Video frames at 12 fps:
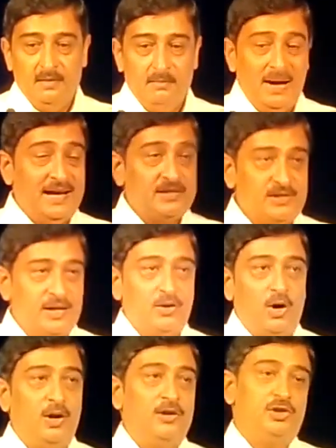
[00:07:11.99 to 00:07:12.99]
Max
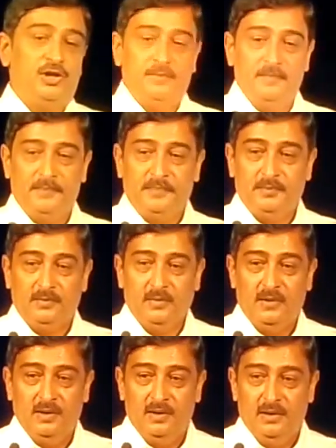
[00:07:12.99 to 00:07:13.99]
technology.
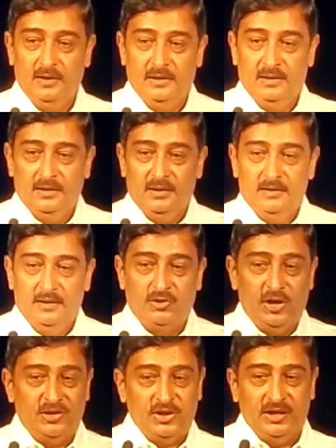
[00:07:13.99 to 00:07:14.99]
The
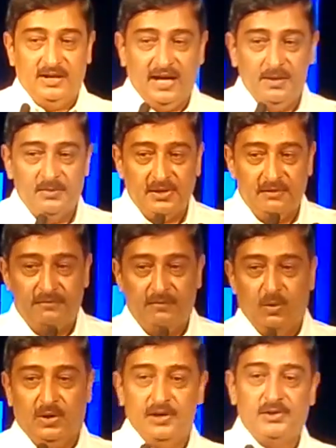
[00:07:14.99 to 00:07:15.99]
changing times have
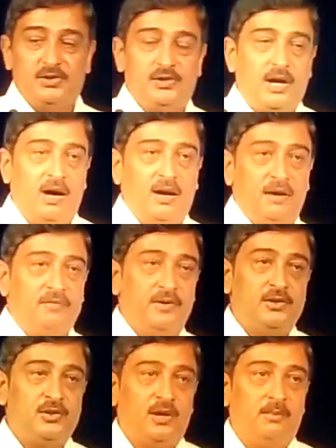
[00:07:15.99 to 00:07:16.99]
focused our
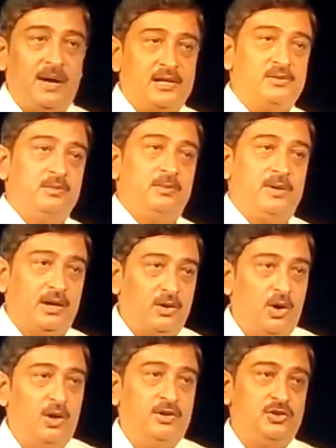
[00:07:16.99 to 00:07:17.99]
efforts on maximum
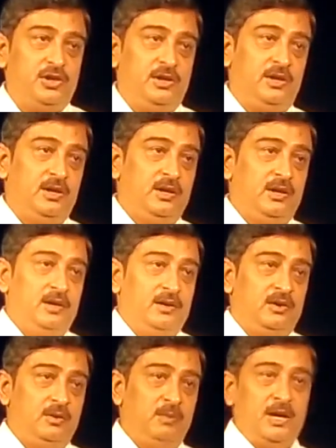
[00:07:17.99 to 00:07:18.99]
technology
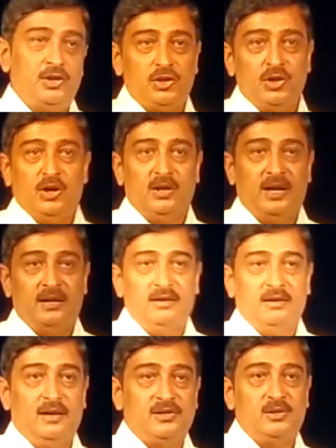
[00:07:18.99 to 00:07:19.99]
to make sure that the
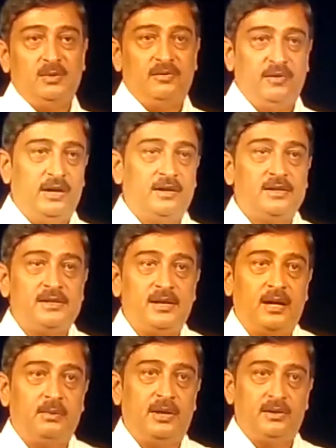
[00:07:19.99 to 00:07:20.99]
customer vehicle
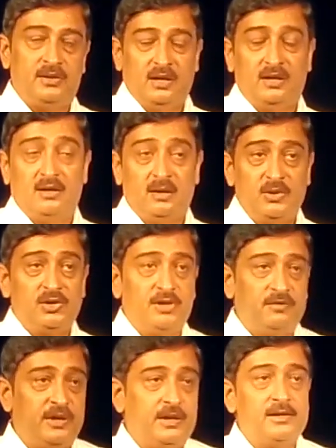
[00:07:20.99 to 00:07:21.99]
segment, the commercial
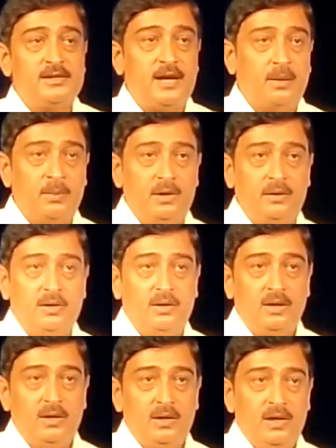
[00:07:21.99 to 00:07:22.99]
vehicle segment,
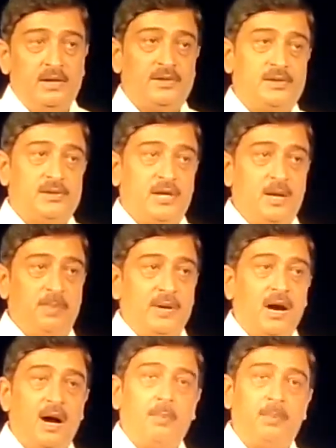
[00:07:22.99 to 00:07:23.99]
is keeping
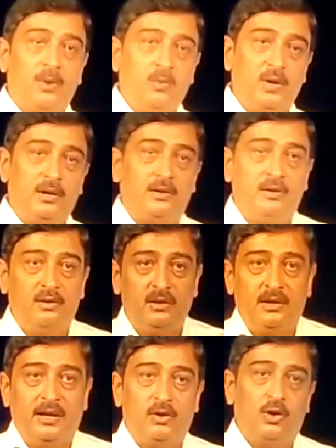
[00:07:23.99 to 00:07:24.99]
up with
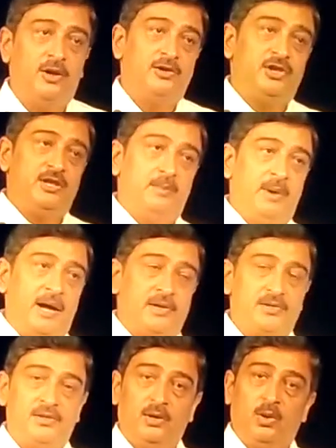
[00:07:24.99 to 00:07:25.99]
the technology
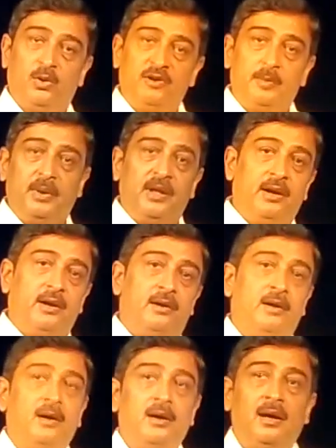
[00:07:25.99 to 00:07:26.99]
demands. The COVID
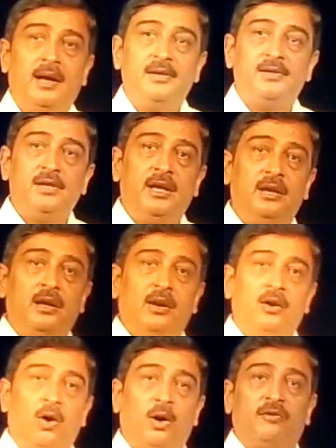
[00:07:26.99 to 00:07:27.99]
period has seen a
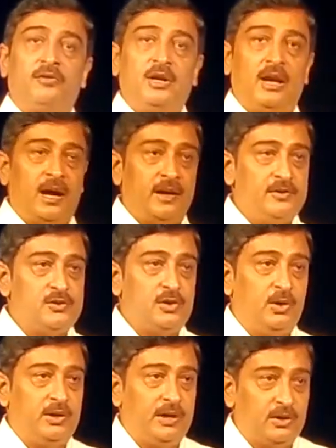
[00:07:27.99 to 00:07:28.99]
lot of reliance
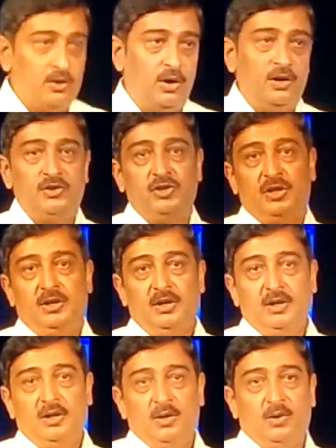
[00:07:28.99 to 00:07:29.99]
on technology
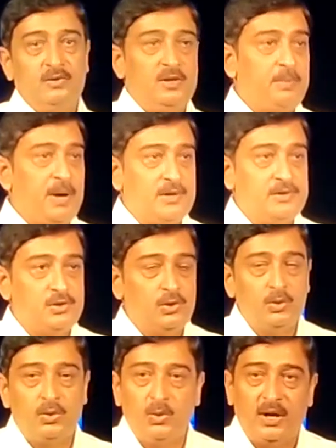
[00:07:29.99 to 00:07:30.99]
over the past
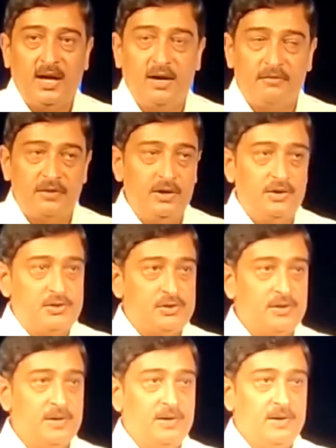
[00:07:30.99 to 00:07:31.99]
2.5
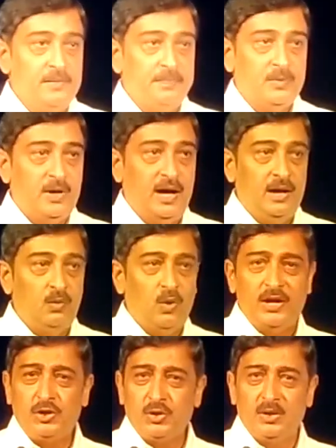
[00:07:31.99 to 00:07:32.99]
years. And
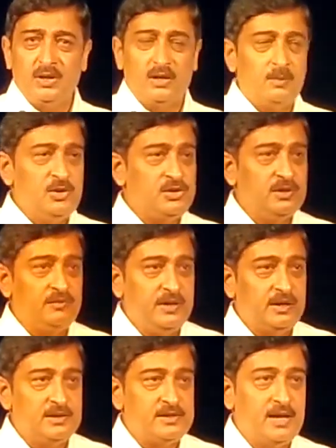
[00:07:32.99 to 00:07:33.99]
why should the commercial
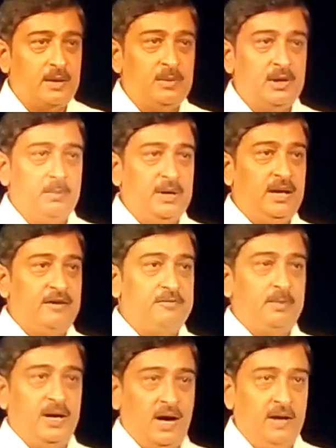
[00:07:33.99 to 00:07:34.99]
vehicle segment be
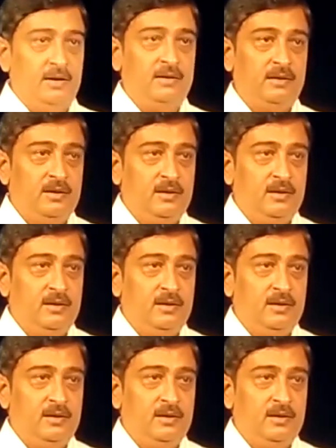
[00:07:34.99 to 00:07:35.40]
left behind?